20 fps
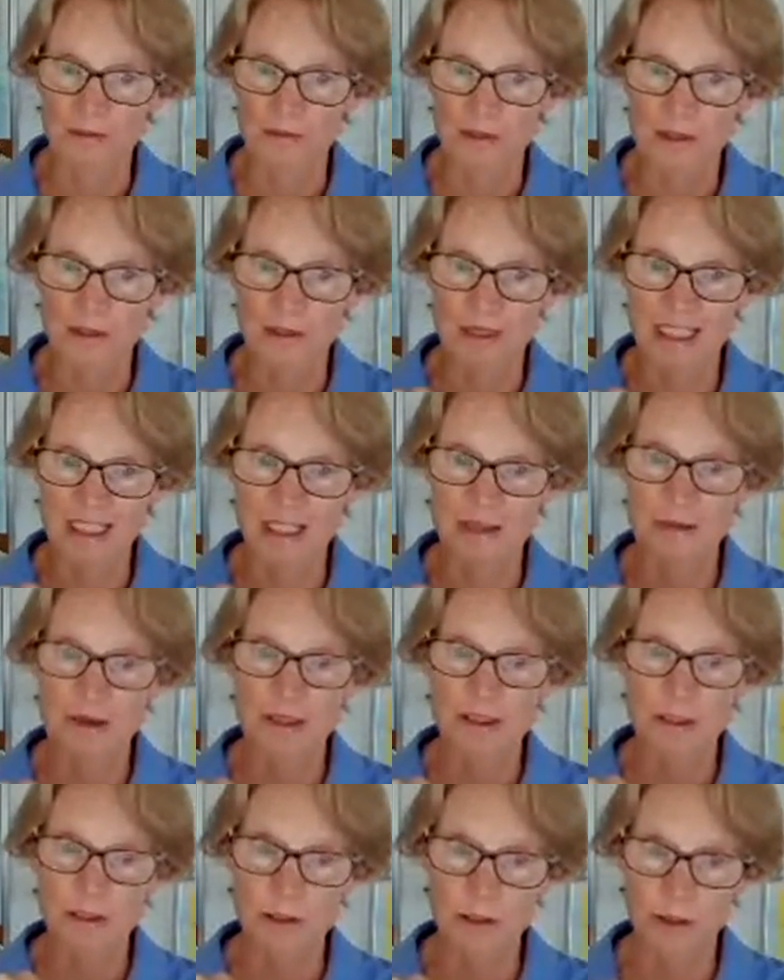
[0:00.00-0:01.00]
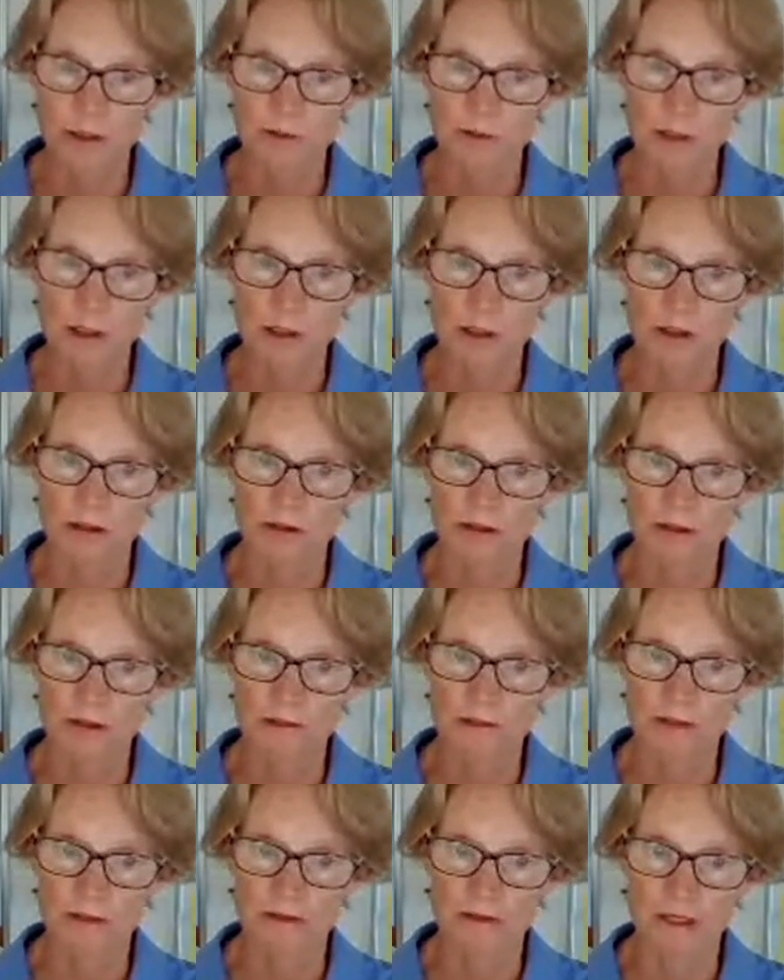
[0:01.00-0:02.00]
So we need to be able to stop the shoulders
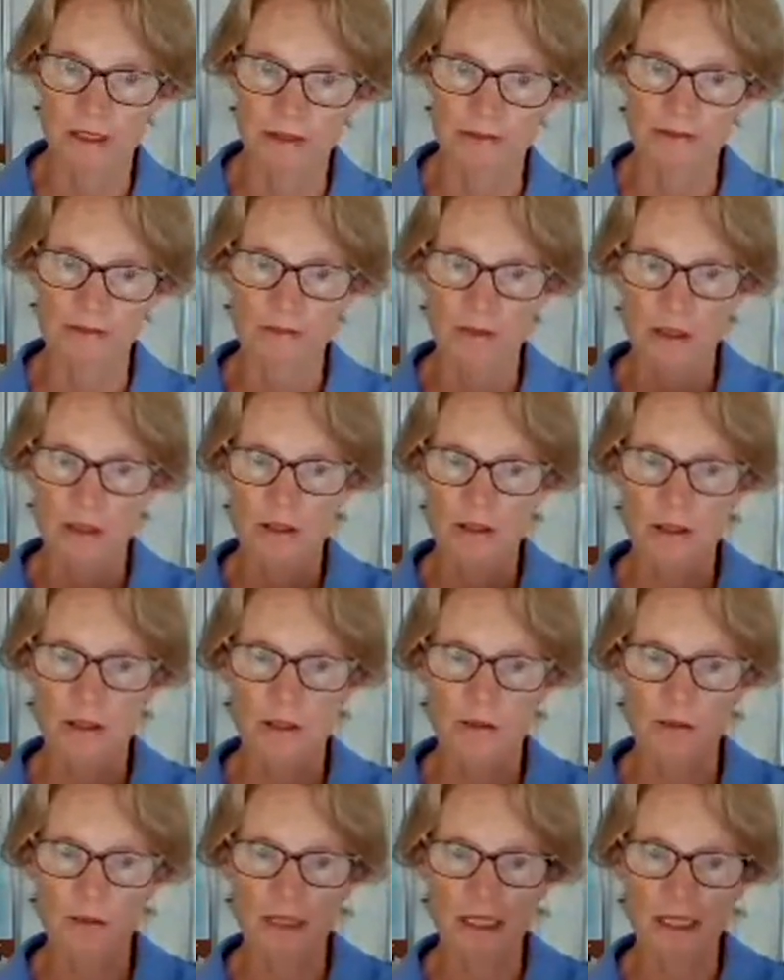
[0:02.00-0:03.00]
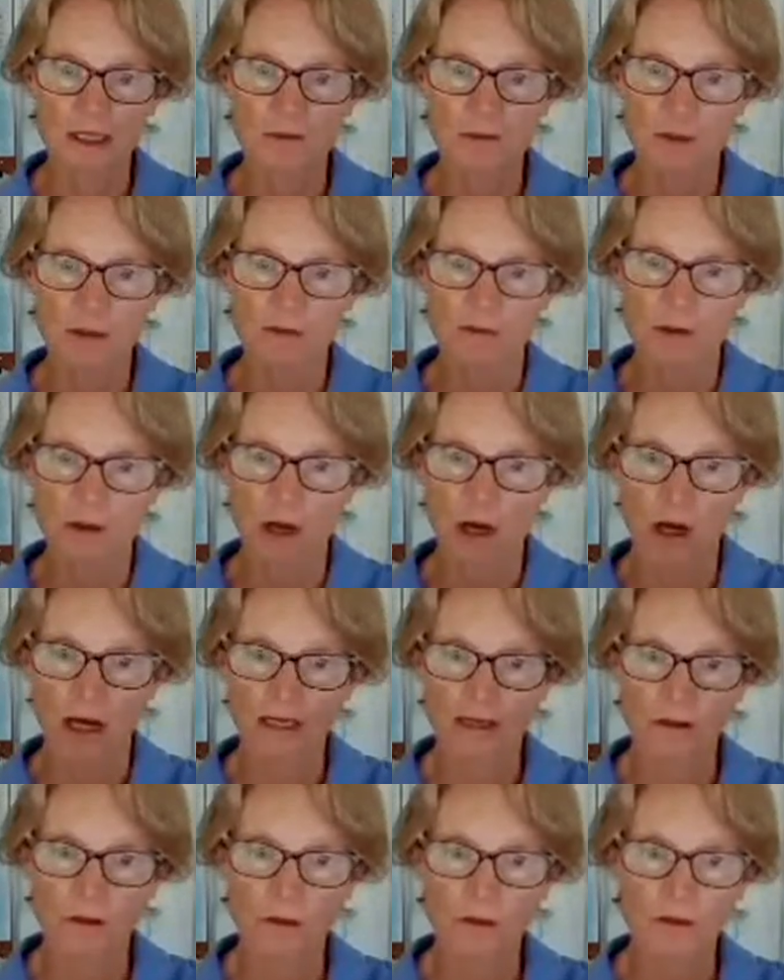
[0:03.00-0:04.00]
moving so that we can move the
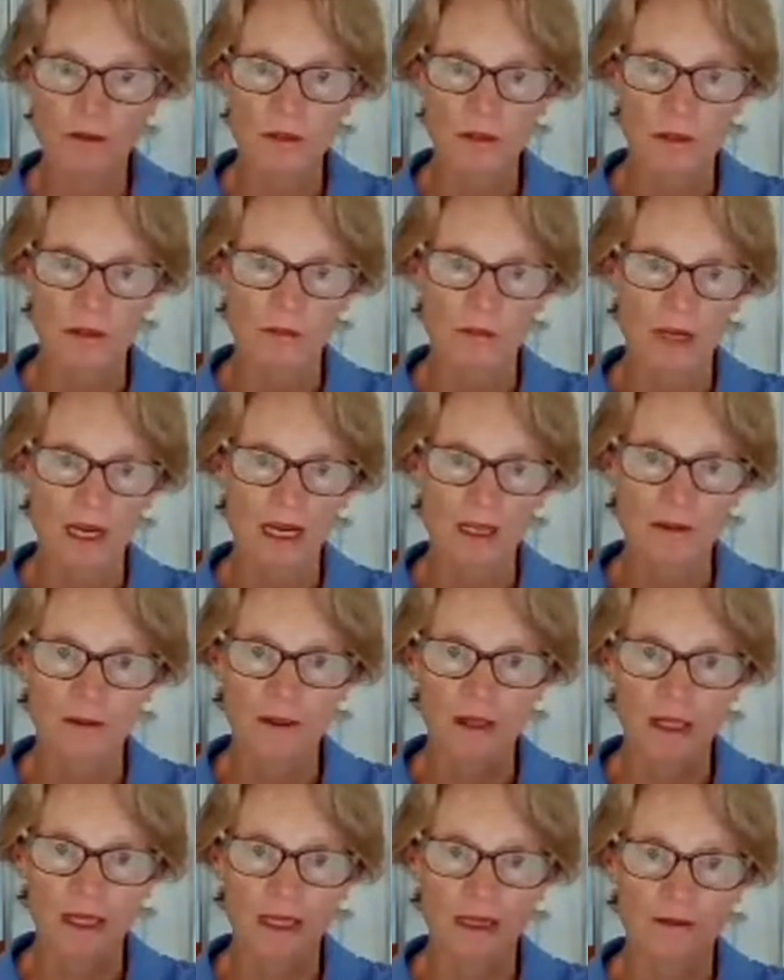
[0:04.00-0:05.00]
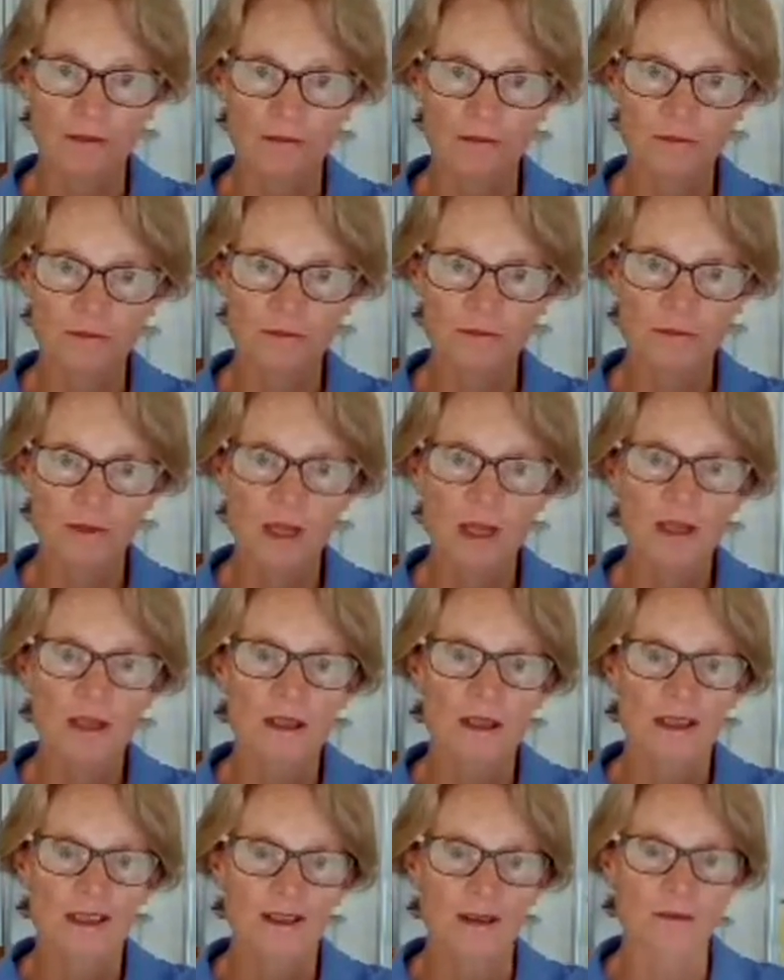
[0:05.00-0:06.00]
hindquarters around that.
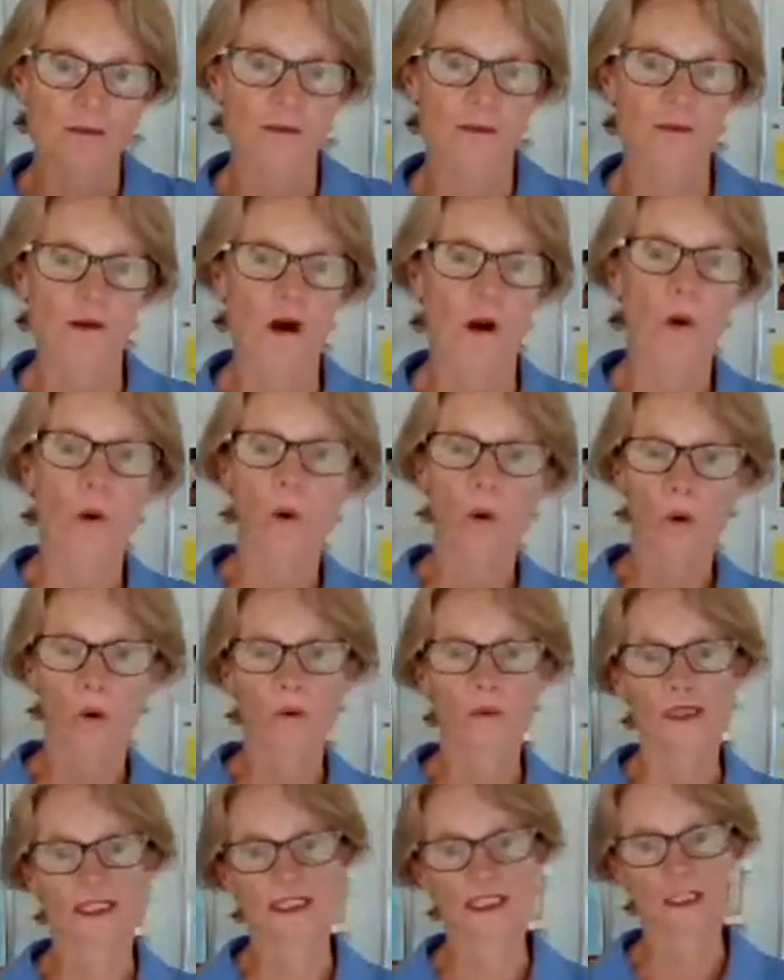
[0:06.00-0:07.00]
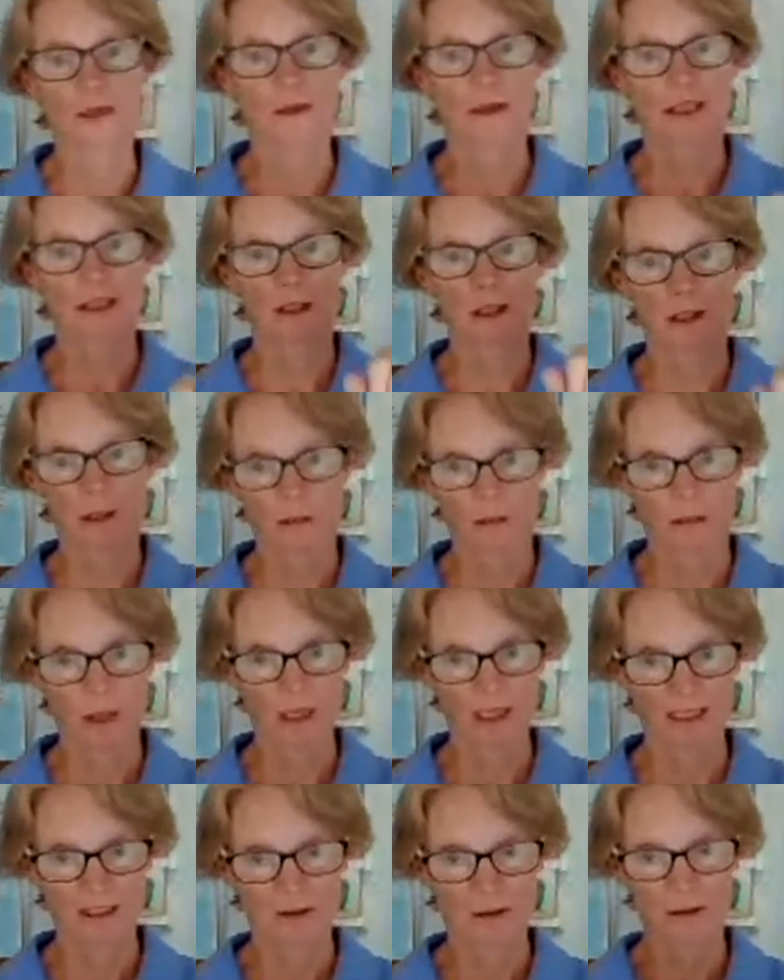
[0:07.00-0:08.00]
Or we need to be able to stop the
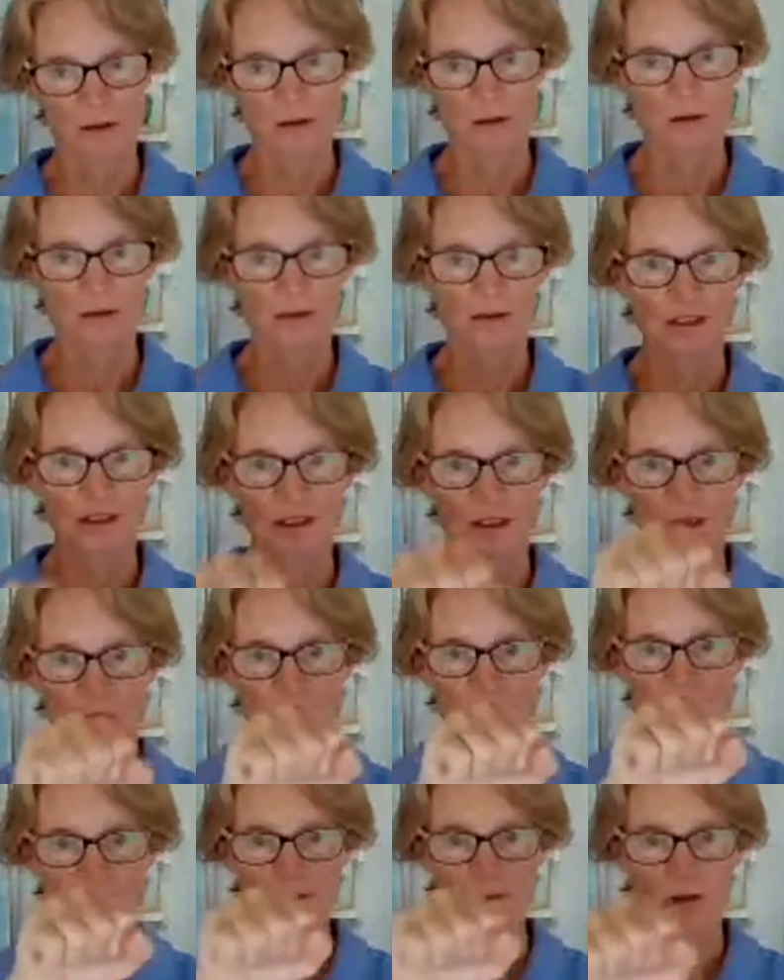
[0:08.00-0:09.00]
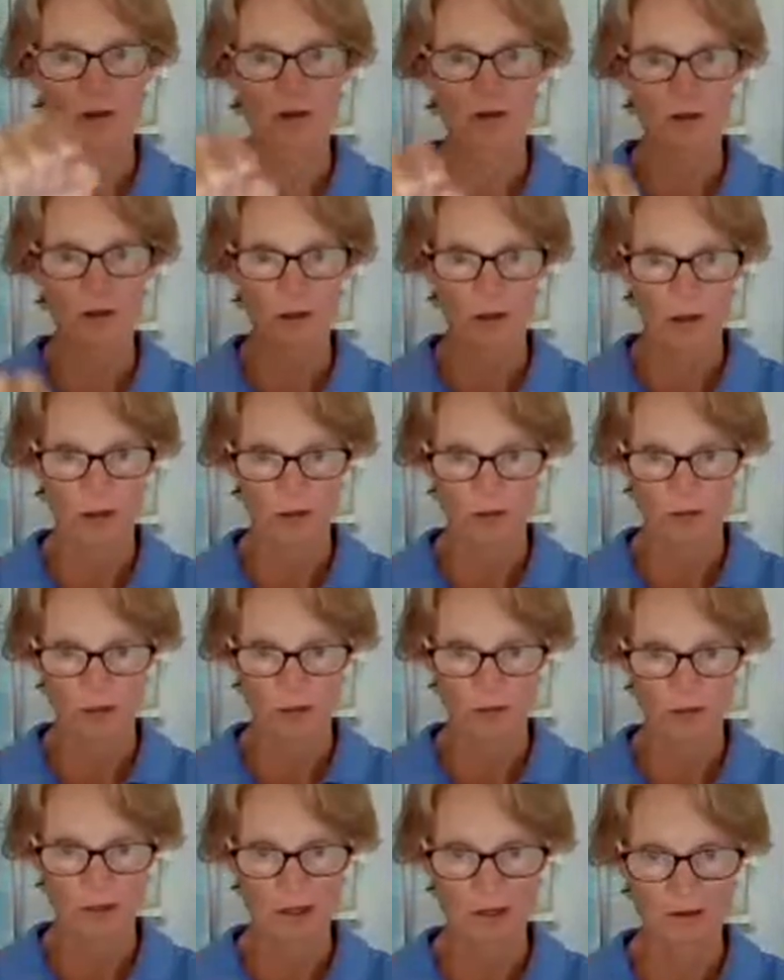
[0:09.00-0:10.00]
hindquarters moving so we can move the shoulders
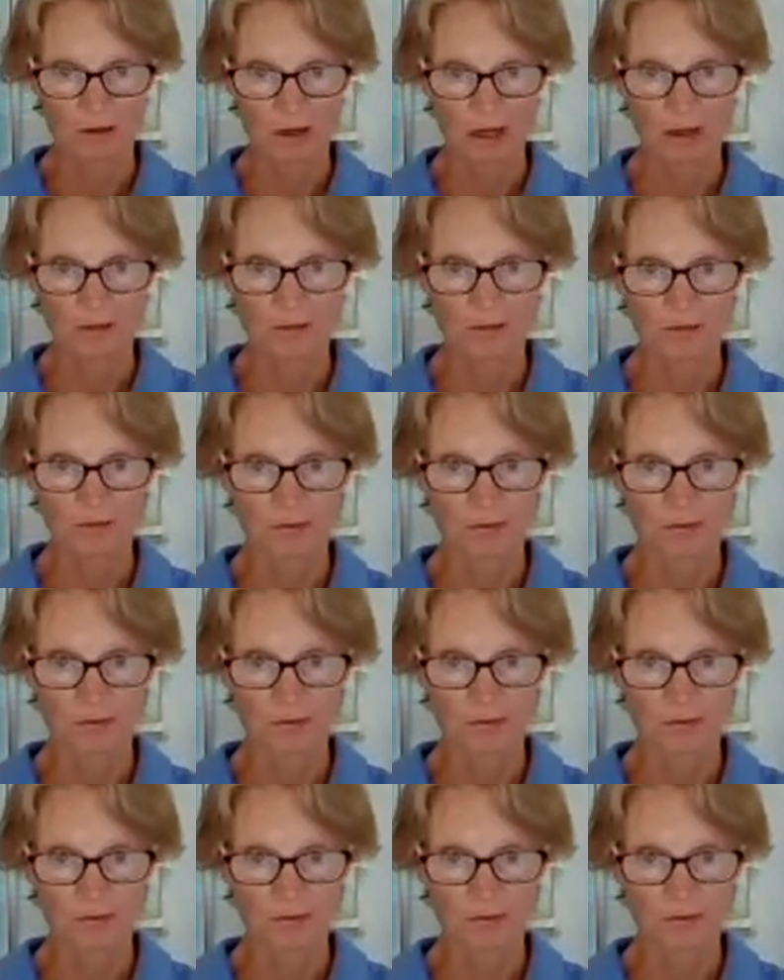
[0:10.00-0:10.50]
around that.